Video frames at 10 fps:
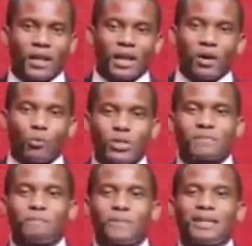We
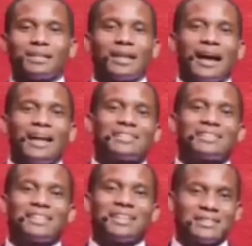speak light
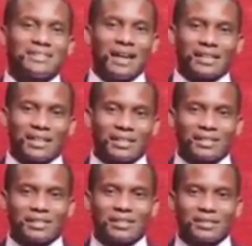in
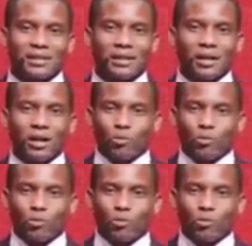darkness. We